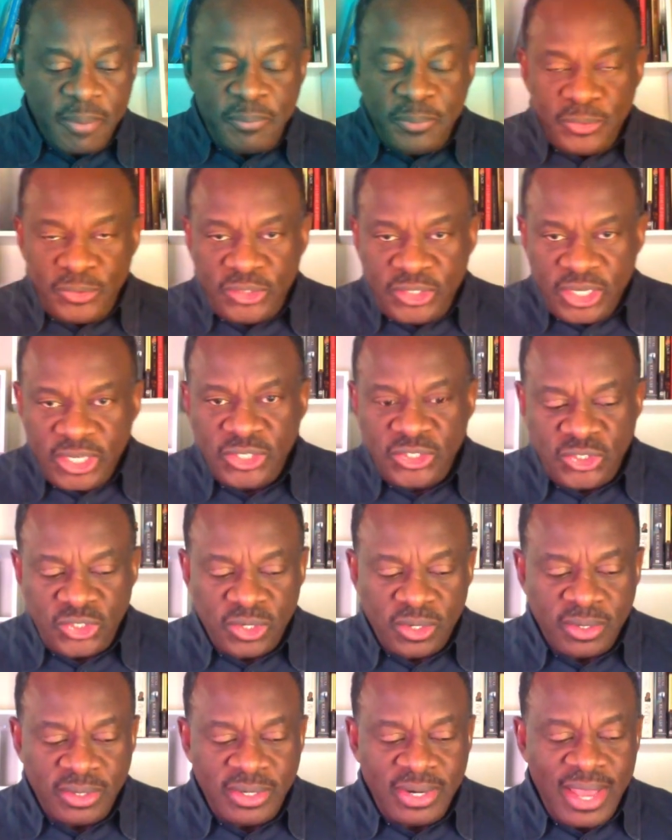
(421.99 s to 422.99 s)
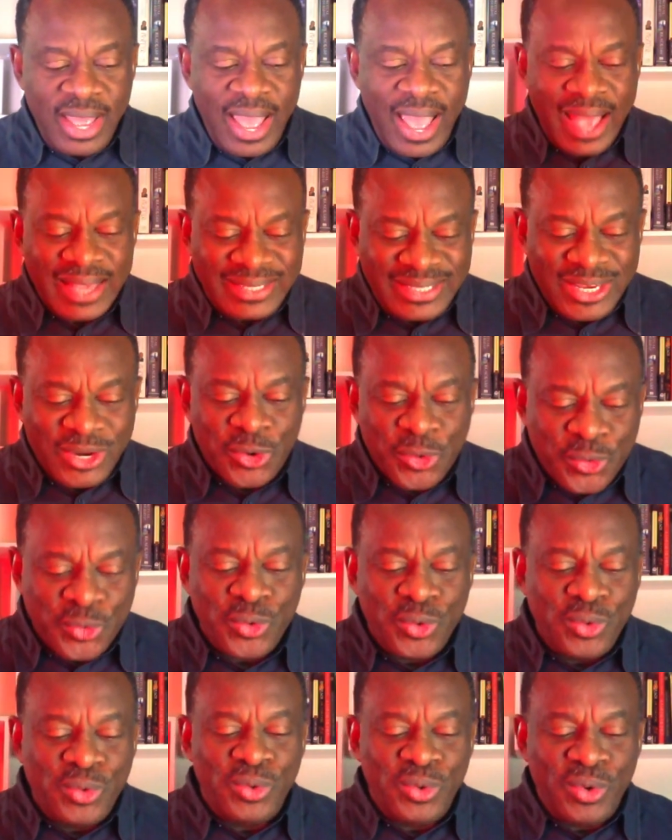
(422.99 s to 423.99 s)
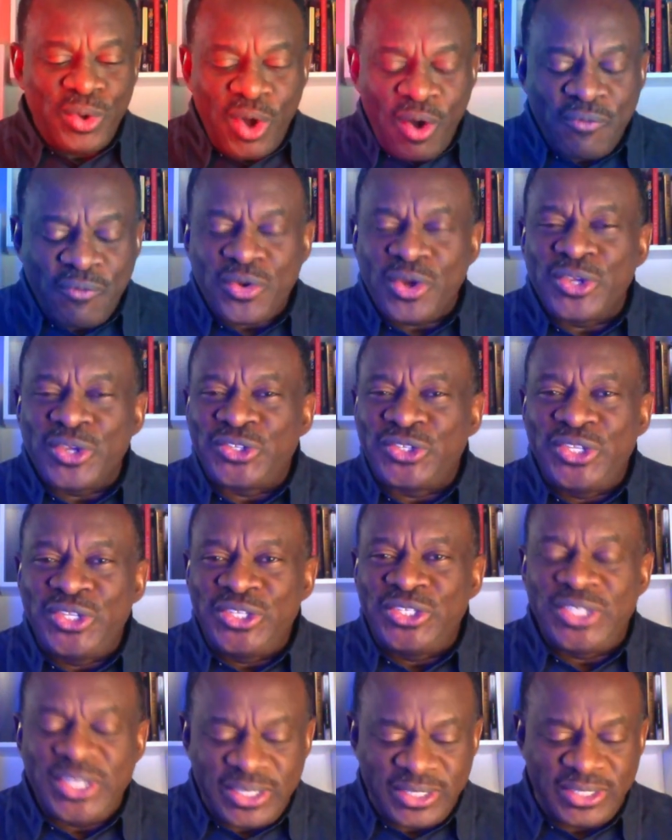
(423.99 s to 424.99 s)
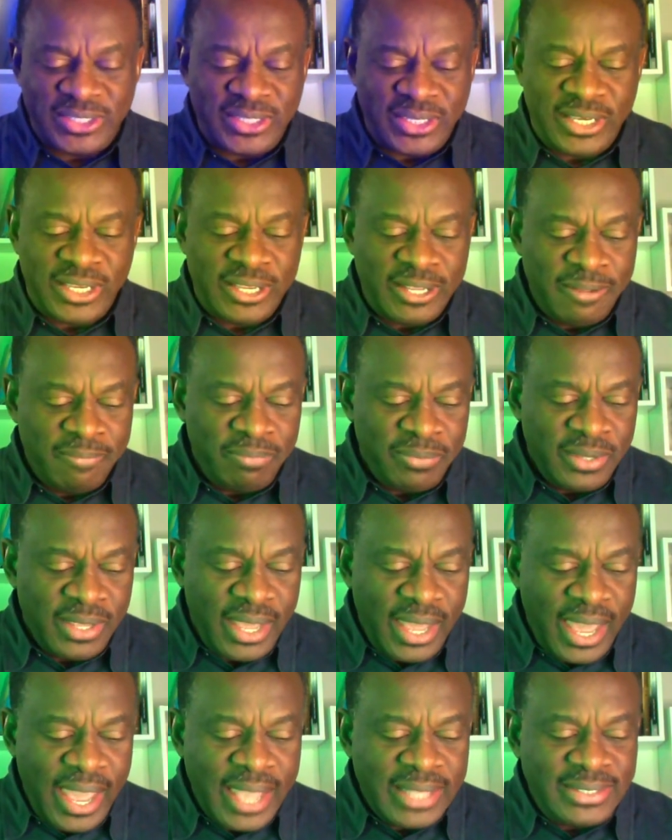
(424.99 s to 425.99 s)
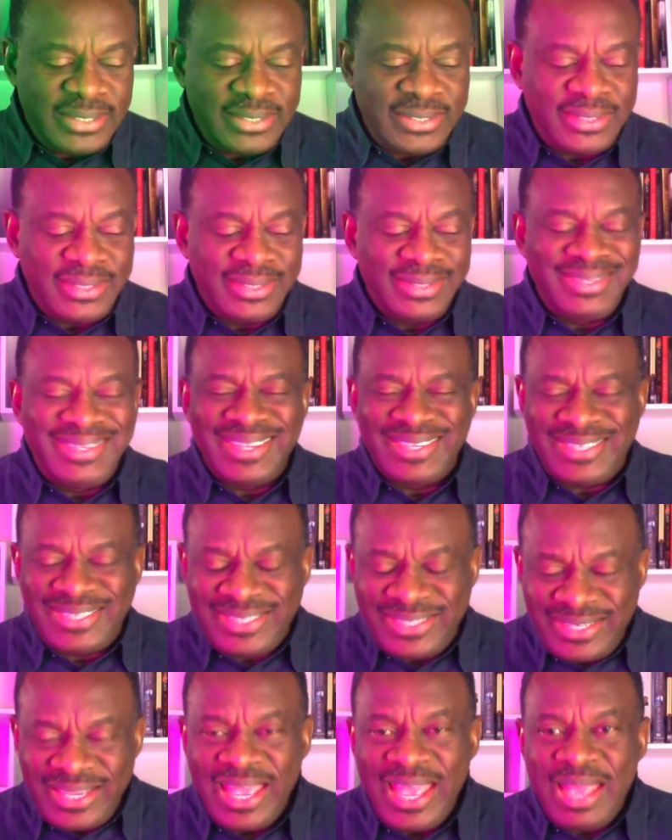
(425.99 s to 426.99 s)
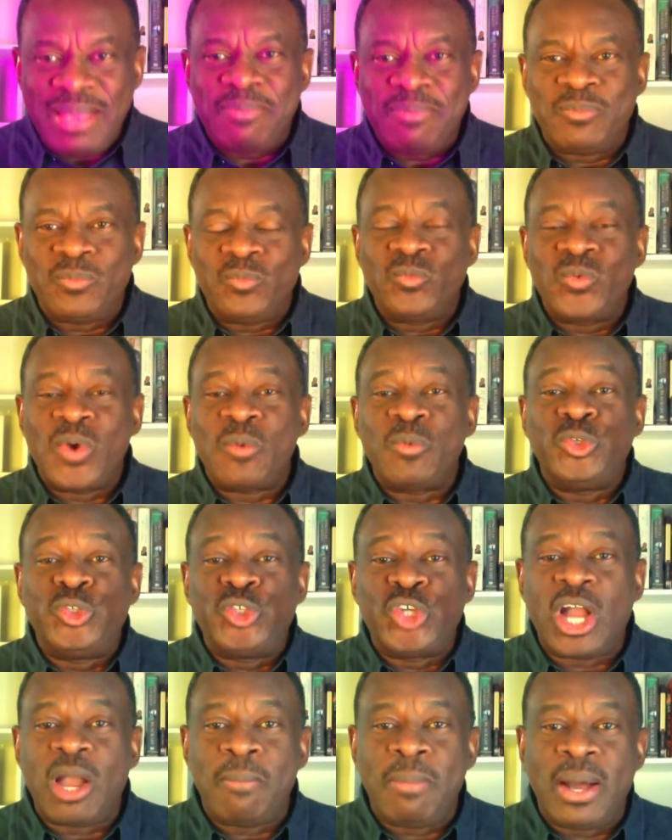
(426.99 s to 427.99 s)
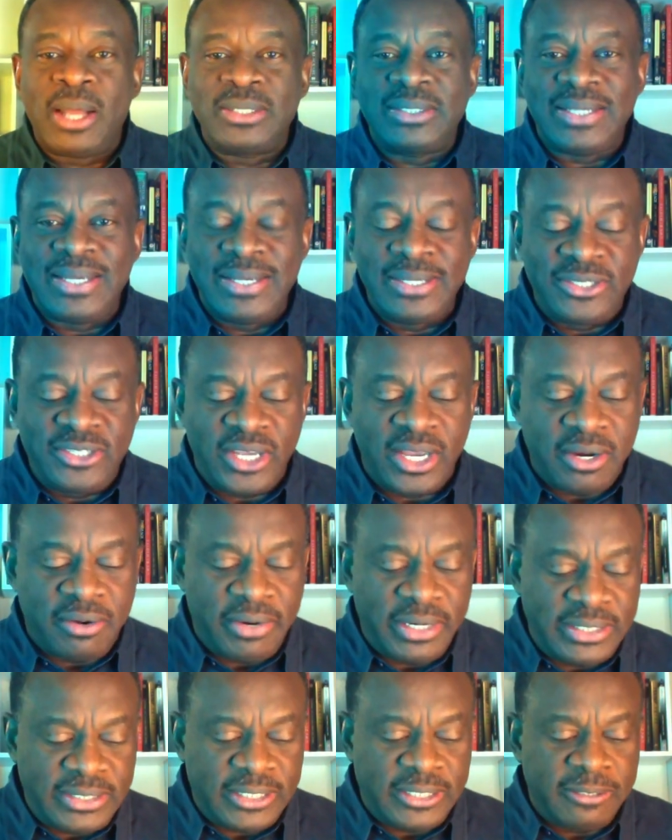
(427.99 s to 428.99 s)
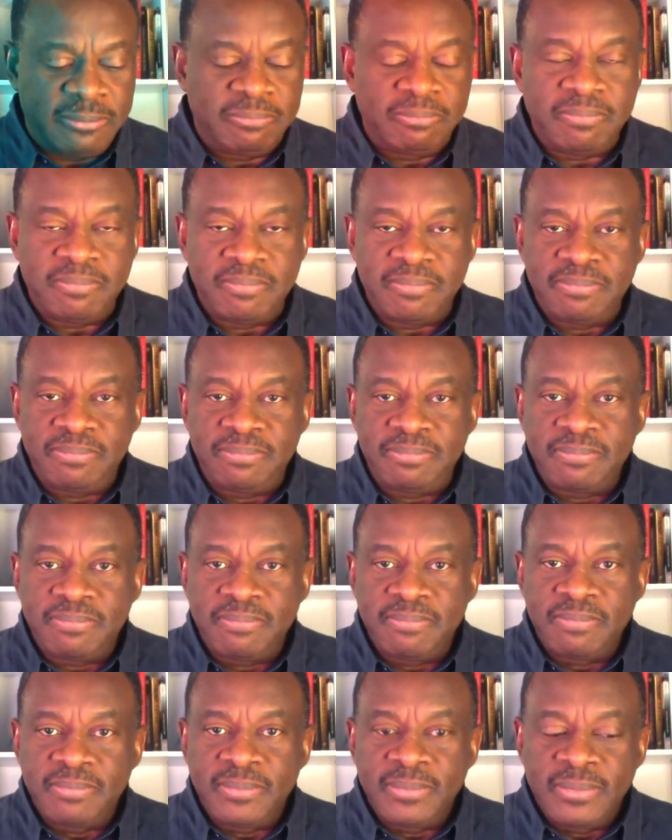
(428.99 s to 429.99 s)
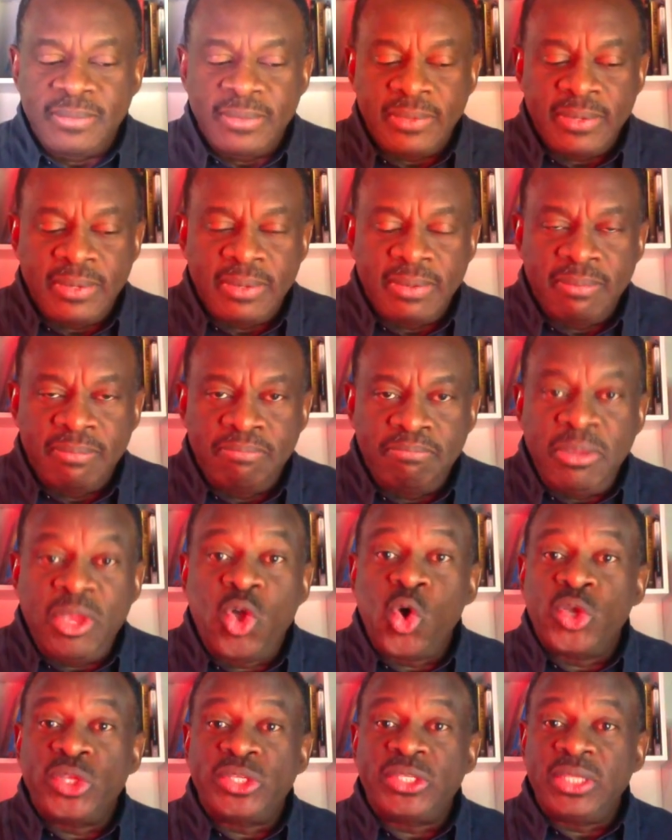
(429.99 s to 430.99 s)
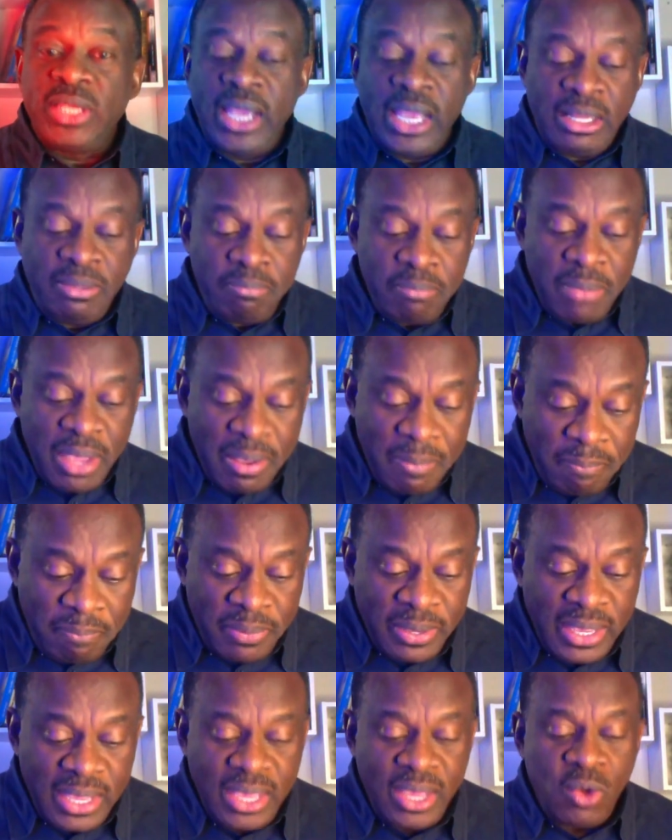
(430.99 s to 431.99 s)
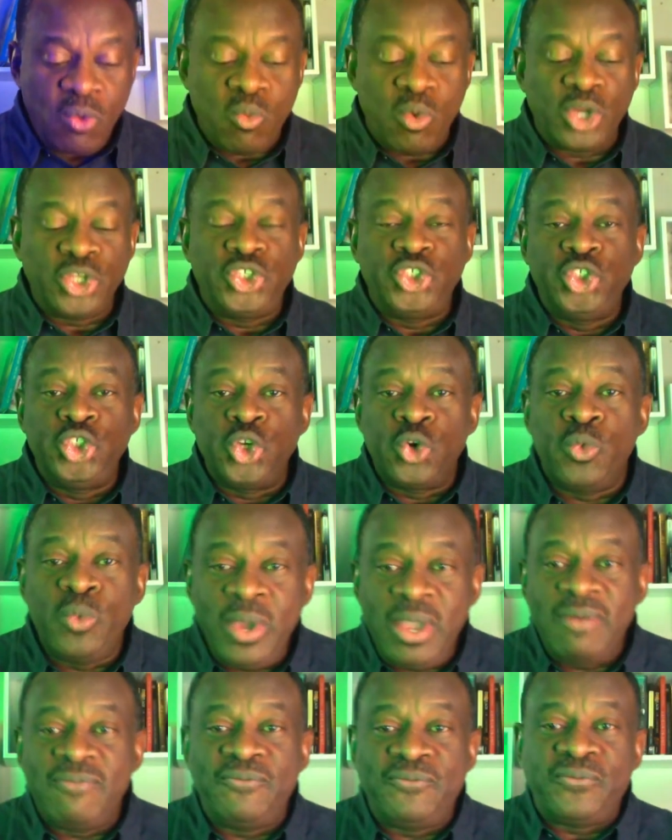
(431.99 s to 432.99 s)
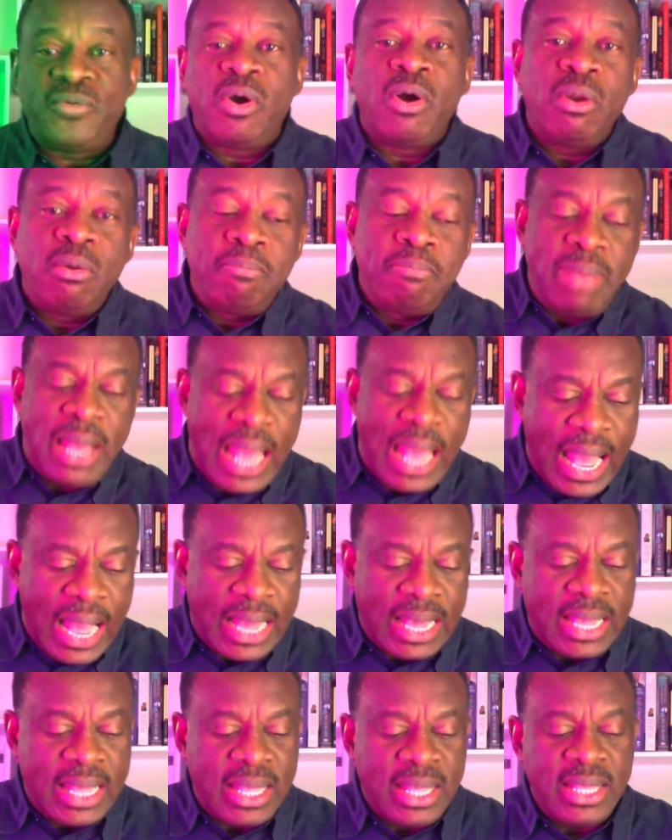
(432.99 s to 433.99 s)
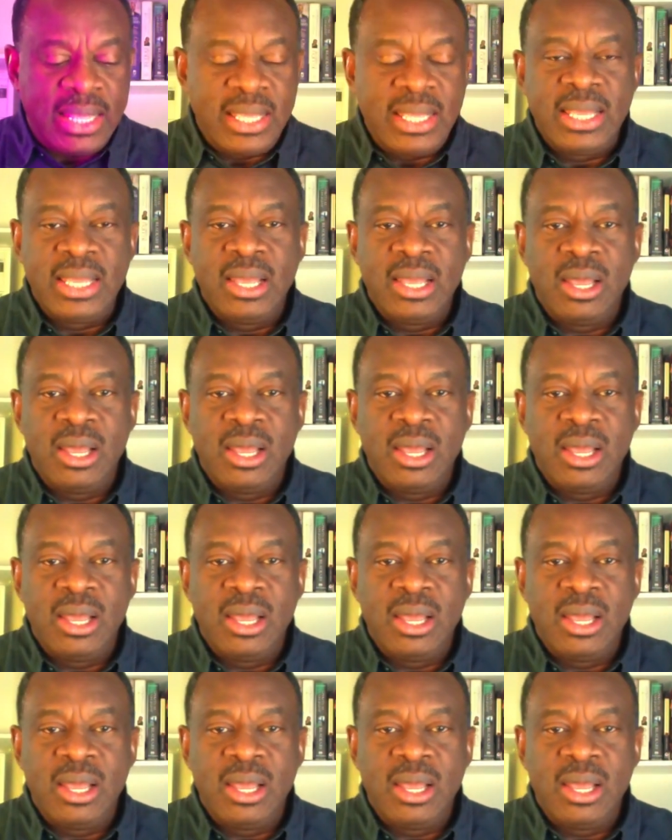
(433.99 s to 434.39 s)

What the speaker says: reputation as a rule of consistency. It's the same when we talk about integrity. Because it may be what you will fall back